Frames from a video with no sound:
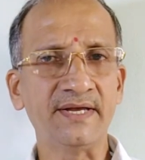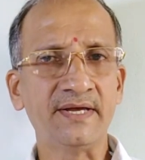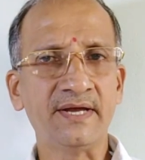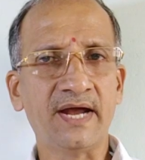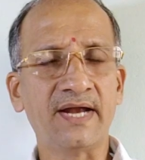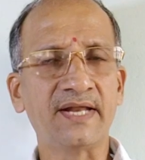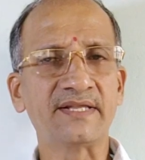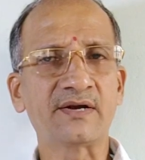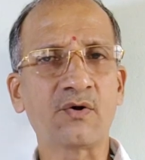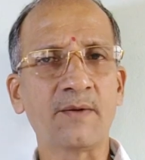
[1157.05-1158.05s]
and another
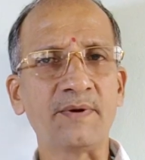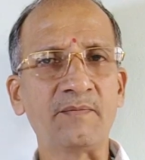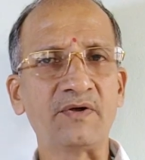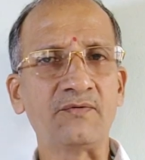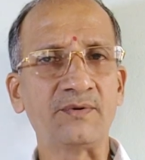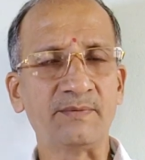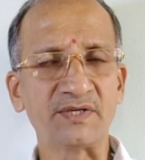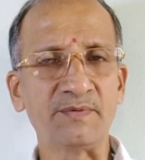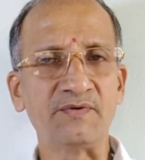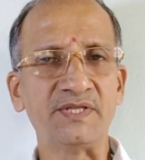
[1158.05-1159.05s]
copy must be
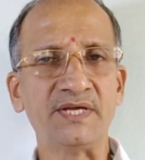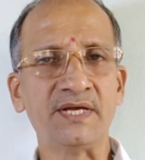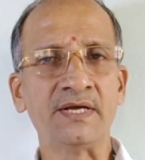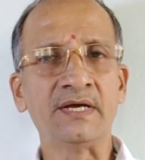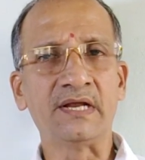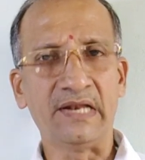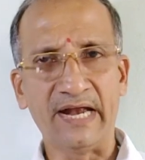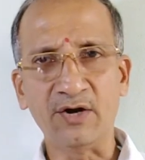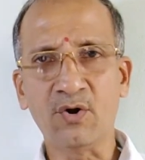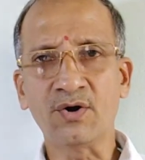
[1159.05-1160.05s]
with the landlord,